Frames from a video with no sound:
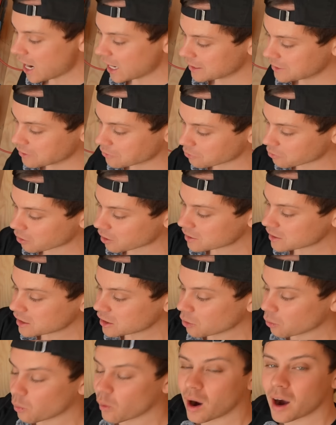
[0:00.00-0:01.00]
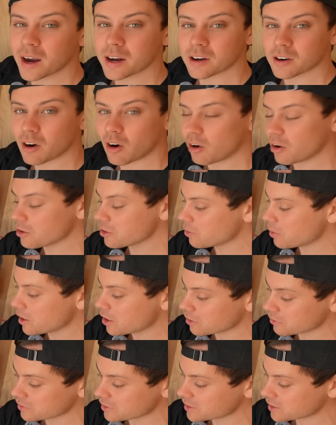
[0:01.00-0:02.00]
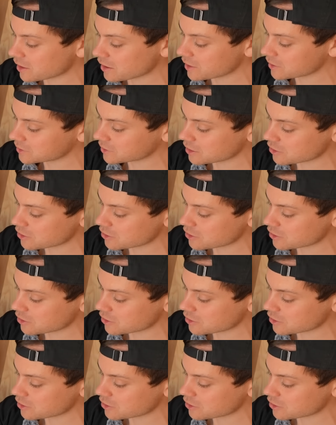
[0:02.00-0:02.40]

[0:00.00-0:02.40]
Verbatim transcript: and then running the wire all the way over to this